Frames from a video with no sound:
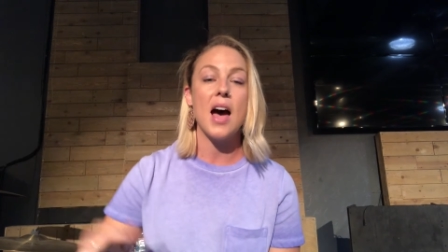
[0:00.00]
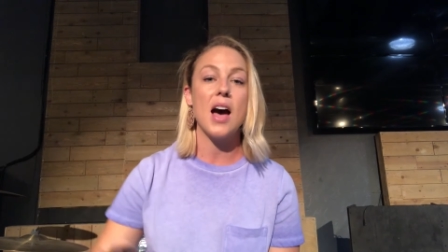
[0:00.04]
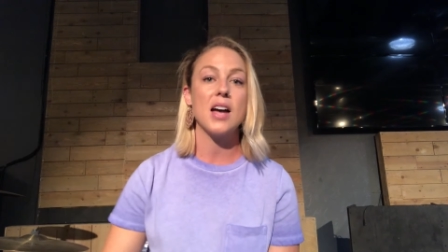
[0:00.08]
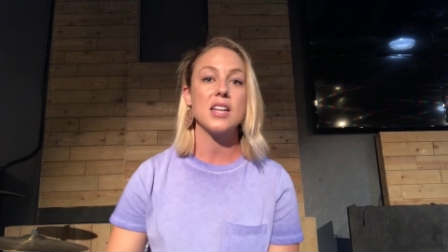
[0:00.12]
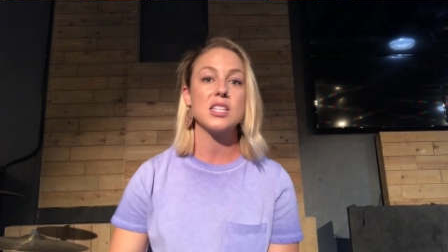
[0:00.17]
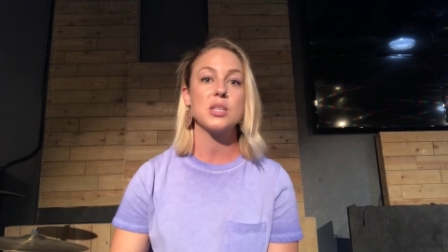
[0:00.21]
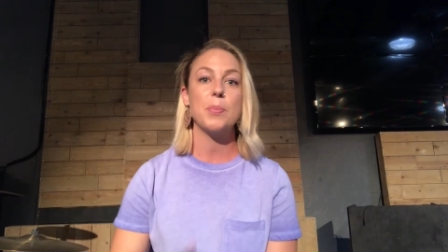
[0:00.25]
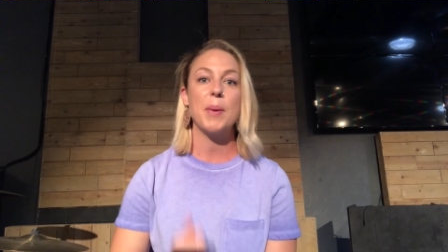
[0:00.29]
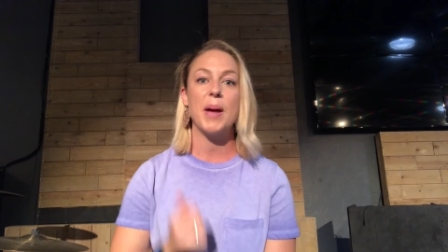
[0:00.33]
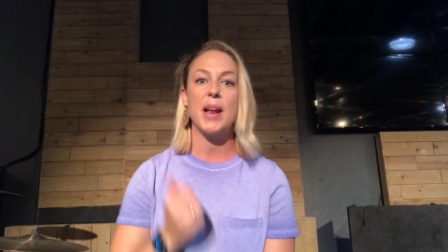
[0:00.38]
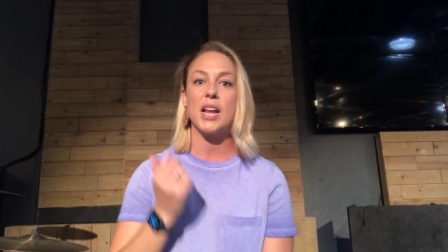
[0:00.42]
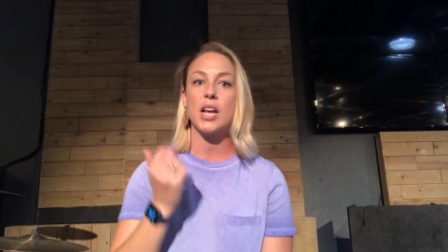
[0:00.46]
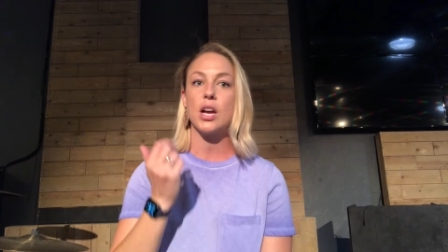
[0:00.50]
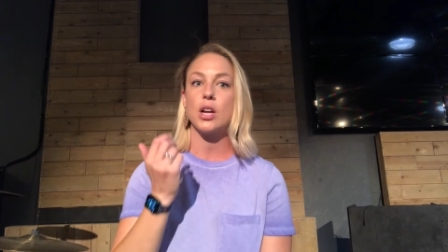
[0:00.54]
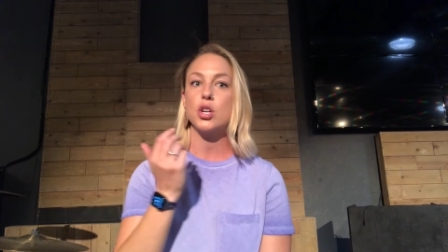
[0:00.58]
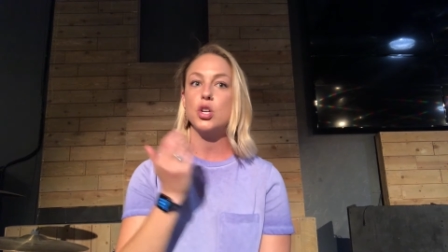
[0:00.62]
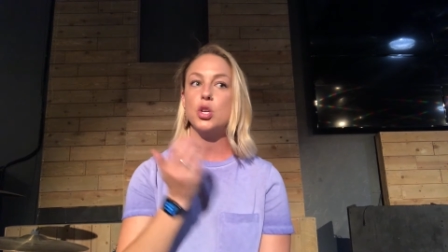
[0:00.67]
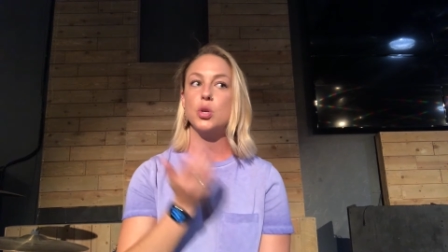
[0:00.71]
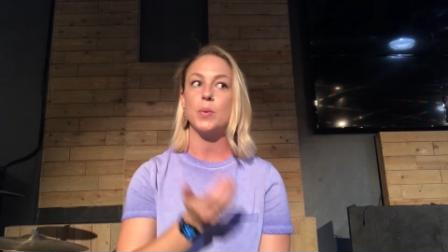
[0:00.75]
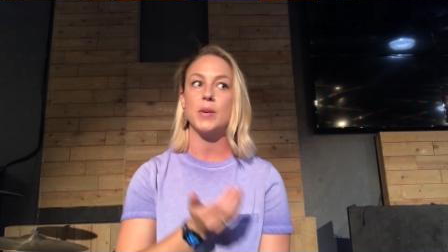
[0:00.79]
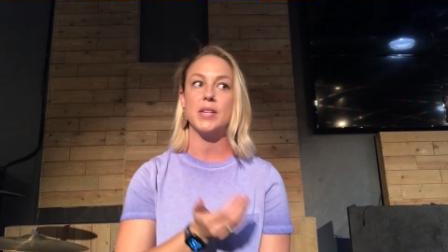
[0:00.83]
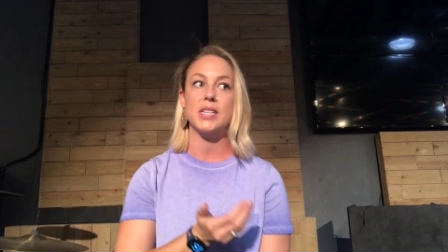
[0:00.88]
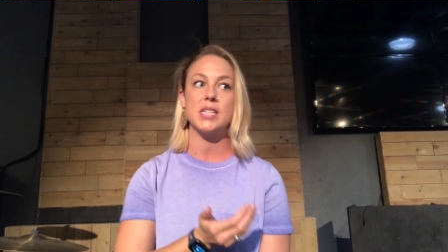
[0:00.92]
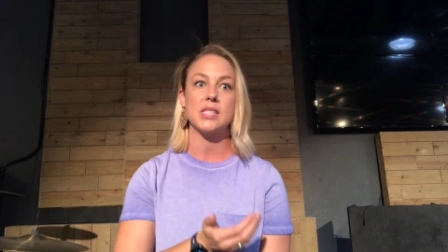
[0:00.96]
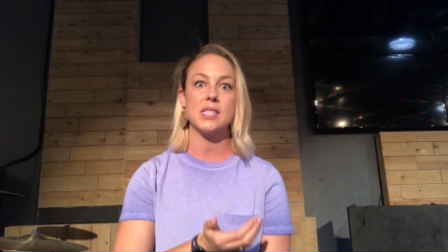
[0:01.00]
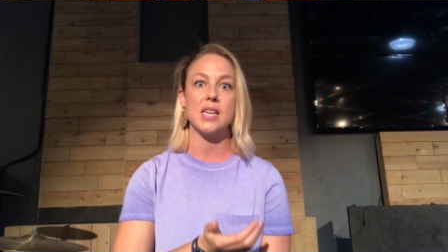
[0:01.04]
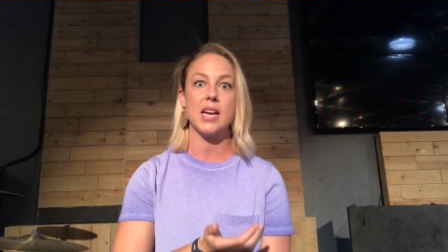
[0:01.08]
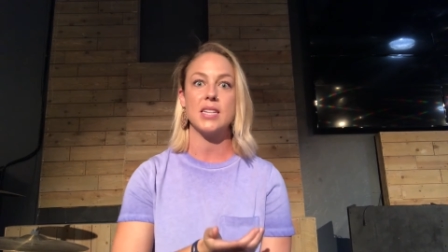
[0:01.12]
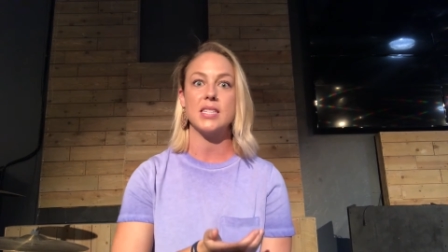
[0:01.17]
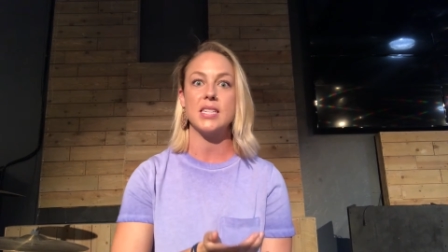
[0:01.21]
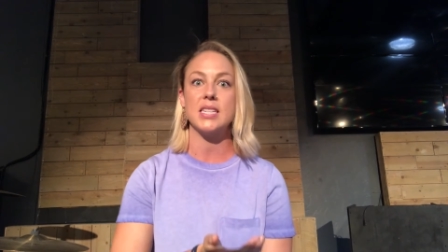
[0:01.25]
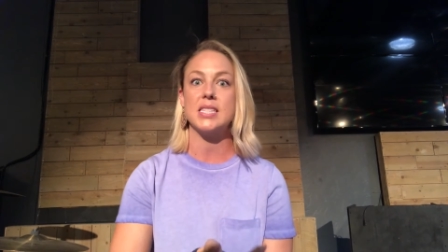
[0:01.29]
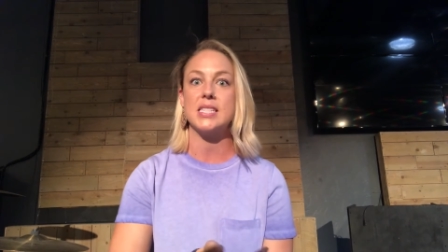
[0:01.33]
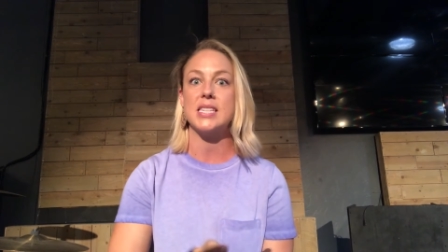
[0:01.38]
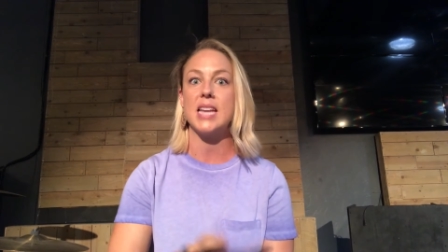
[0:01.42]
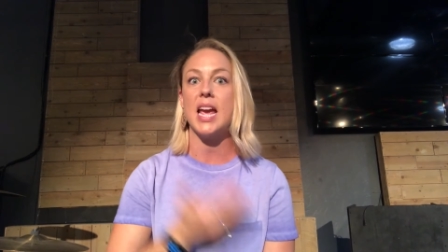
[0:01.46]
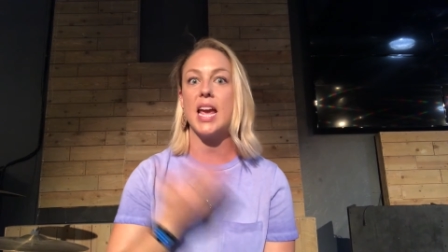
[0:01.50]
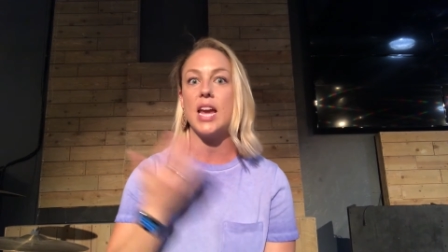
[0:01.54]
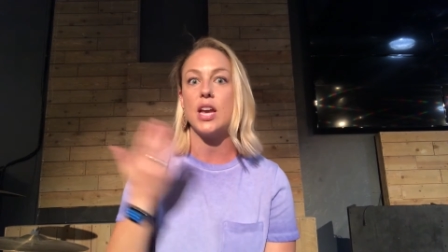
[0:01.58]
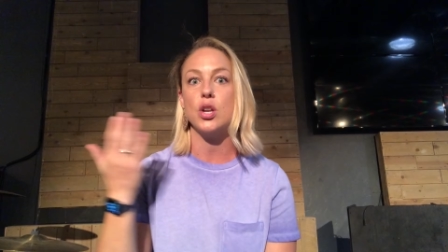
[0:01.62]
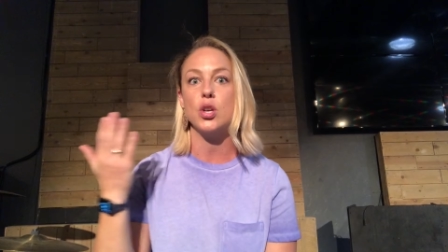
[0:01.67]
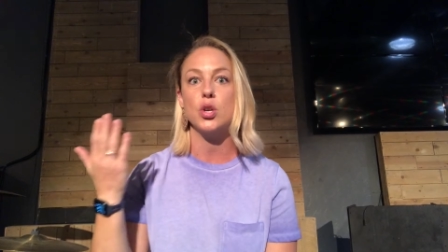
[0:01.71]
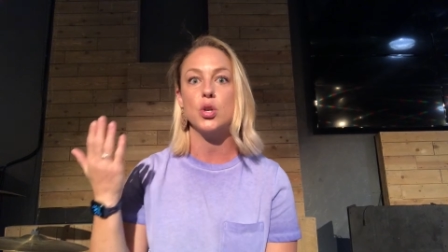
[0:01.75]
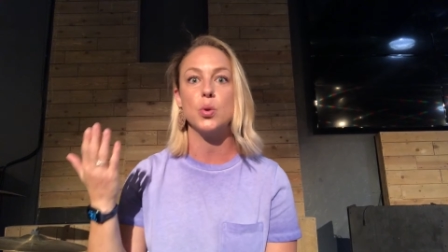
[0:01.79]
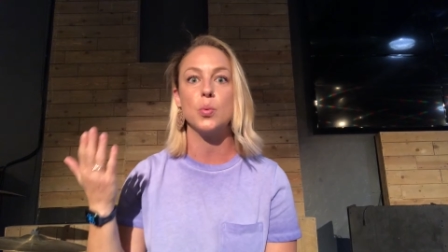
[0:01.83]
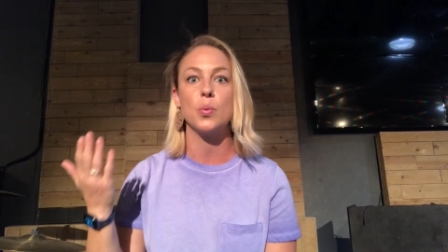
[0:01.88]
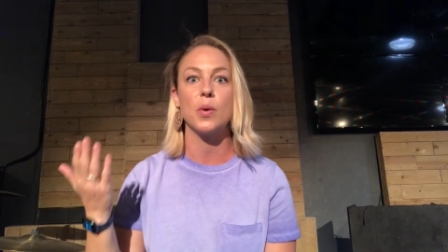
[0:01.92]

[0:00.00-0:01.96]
depending on who we decide to date, who